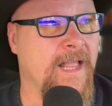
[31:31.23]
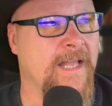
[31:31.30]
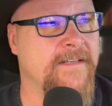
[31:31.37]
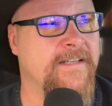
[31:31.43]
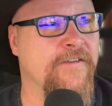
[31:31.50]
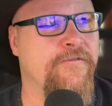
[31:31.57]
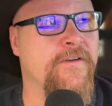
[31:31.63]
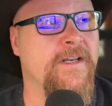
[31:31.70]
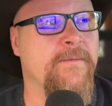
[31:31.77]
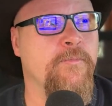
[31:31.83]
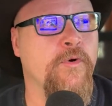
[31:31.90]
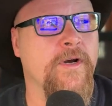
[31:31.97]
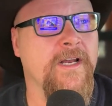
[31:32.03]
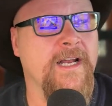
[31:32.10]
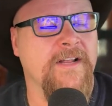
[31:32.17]
Tiffany
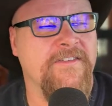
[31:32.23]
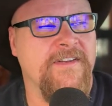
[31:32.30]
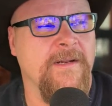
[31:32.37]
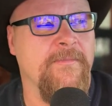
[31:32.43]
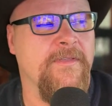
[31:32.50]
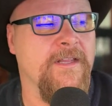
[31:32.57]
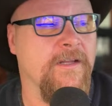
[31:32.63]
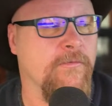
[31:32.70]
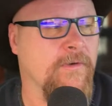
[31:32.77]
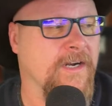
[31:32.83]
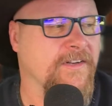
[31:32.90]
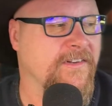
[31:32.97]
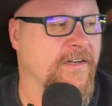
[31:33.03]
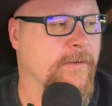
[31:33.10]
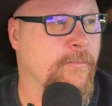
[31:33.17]
pointed out same thing that
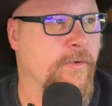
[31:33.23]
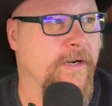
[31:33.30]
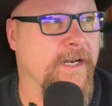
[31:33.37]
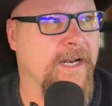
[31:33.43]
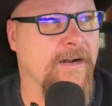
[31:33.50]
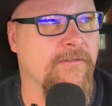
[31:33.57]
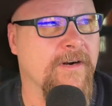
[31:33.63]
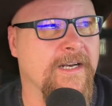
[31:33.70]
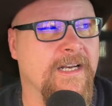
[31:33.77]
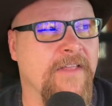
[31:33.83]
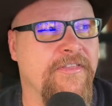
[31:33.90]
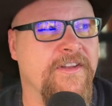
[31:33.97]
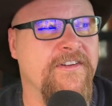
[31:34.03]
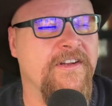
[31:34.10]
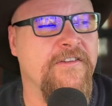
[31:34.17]
Ron Siegel pointed out, right?
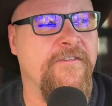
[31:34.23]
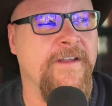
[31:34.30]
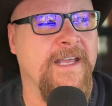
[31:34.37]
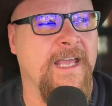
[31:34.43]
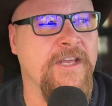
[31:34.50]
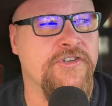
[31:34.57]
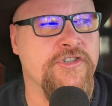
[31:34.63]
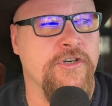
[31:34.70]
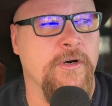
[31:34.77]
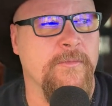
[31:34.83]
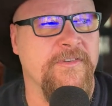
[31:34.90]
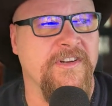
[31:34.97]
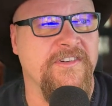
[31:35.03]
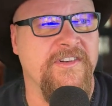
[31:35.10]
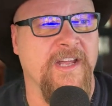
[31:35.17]
Nothing says vacation home,
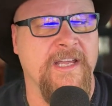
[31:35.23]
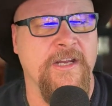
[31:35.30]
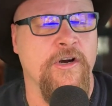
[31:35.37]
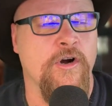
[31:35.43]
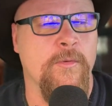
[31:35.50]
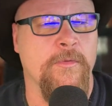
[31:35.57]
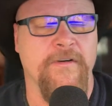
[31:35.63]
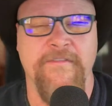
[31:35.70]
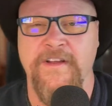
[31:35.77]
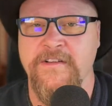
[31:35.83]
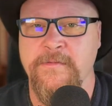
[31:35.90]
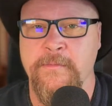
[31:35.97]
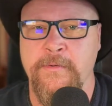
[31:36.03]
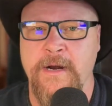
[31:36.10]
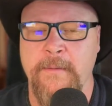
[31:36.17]
says second home or
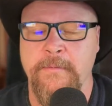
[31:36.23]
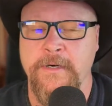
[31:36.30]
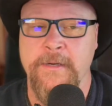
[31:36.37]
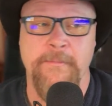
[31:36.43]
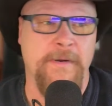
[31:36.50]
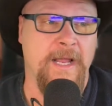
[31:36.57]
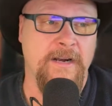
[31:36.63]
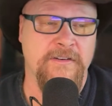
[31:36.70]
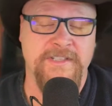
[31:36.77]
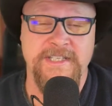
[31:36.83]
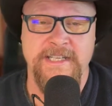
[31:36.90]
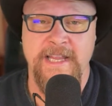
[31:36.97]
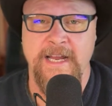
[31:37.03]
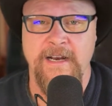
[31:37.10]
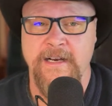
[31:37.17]
investment property, but I don't
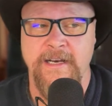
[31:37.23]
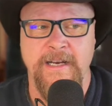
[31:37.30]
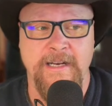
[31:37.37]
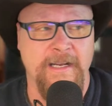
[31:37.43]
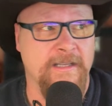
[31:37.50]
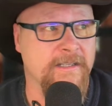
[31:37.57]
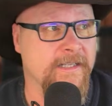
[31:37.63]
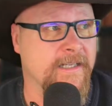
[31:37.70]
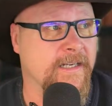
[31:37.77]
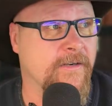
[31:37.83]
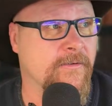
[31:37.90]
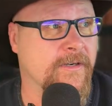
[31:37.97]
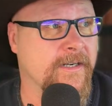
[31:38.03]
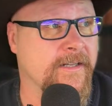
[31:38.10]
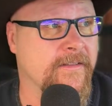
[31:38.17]
see that on an LE
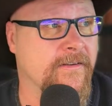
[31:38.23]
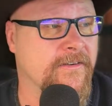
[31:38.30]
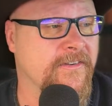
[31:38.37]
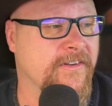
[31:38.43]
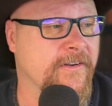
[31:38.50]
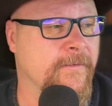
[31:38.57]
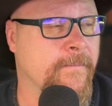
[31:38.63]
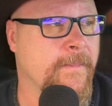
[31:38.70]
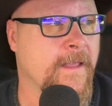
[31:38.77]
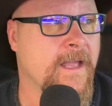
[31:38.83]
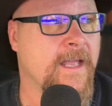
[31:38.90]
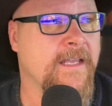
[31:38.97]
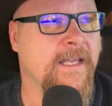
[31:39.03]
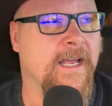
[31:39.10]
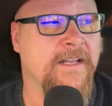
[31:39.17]
anywhere either. So
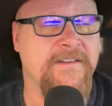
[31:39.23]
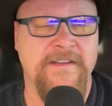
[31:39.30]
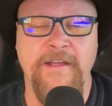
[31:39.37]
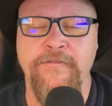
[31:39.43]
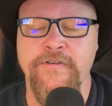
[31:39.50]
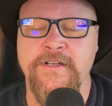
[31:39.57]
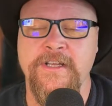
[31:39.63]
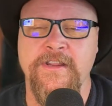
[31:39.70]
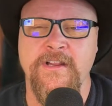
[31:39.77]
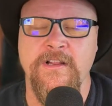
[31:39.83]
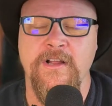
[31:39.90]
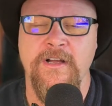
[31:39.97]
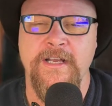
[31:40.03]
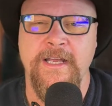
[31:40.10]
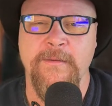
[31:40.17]
yeah, it's definitely the
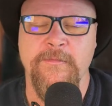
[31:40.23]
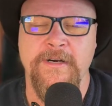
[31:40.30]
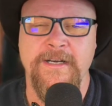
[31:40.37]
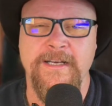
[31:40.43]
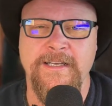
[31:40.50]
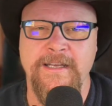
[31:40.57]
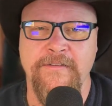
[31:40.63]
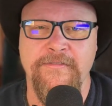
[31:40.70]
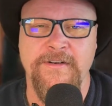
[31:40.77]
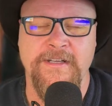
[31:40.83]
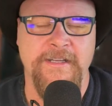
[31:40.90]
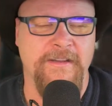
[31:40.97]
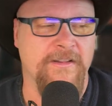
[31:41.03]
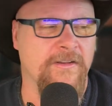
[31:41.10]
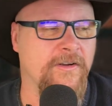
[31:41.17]
long game, Randy.
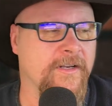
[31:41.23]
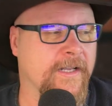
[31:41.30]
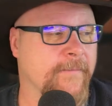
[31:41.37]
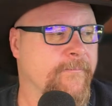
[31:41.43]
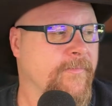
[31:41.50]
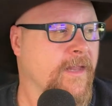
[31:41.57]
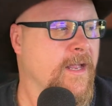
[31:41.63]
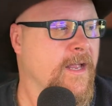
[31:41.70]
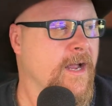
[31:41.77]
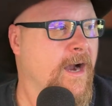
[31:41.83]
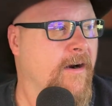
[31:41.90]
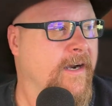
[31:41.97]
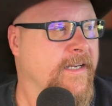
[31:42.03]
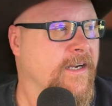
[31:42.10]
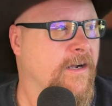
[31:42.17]
Definitely the long game.
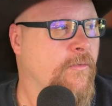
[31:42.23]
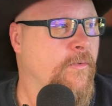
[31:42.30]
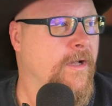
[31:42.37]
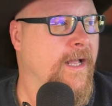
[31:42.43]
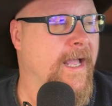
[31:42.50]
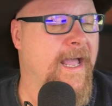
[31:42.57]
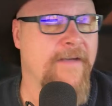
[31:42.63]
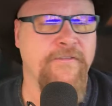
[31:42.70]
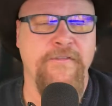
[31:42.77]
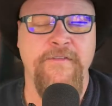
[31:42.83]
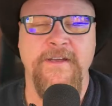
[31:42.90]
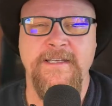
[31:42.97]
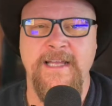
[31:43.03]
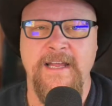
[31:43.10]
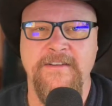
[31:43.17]
All right, y'all. Well, have a
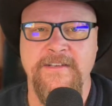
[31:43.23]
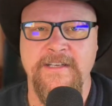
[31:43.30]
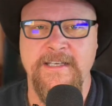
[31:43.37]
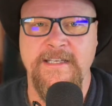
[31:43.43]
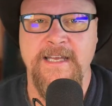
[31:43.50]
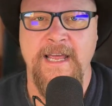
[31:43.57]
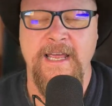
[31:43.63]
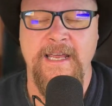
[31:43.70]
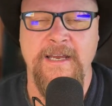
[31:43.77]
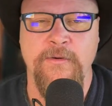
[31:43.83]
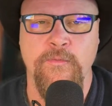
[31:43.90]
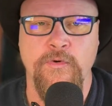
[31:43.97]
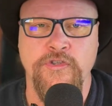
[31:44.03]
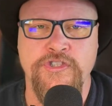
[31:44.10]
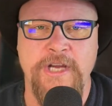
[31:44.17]
fantastic day.
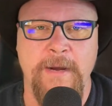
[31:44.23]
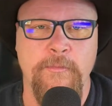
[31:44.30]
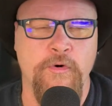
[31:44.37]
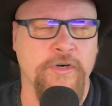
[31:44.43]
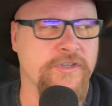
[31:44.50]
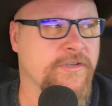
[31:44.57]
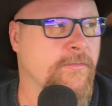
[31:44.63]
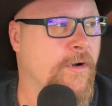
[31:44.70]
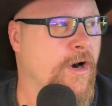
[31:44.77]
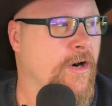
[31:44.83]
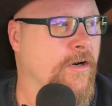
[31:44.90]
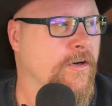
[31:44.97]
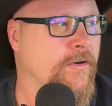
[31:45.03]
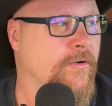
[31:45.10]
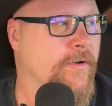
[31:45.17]
We'll chat more
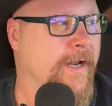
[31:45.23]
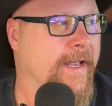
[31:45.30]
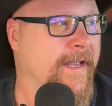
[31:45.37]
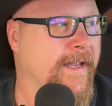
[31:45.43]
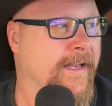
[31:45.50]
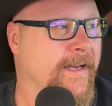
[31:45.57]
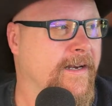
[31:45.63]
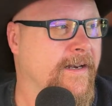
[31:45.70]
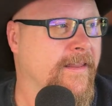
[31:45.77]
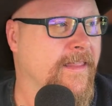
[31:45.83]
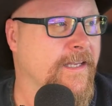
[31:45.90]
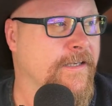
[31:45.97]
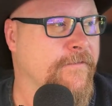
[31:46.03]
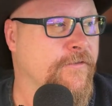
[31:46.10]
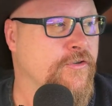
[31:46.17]
tomorrow. And
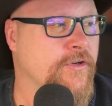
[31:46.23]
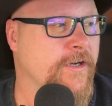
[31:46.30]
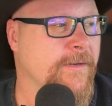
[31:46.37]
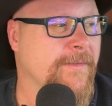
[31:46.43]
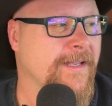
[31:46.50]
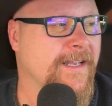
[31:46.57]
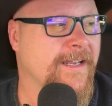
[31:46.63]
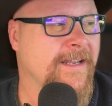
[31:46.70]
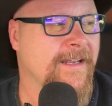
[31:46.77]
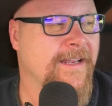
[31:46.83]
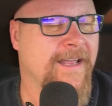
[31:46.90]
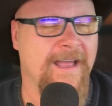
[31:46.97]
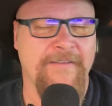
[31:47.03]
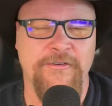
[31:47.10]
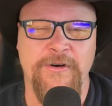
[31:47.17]
thank you for joining me.
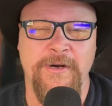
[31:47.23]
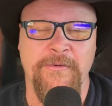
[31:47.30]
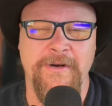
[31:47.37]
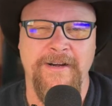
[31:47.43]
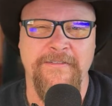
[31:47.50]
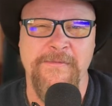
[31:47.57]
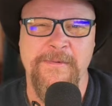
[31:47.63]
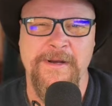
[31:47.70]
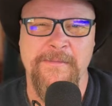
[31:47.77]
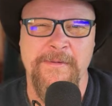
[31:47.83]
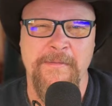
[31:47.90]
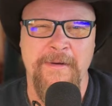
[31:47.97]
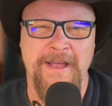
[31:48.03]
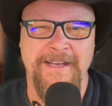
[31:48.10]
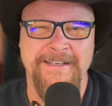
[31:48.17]
Have a great one, everybody.
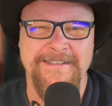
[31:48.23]
Bye-bye.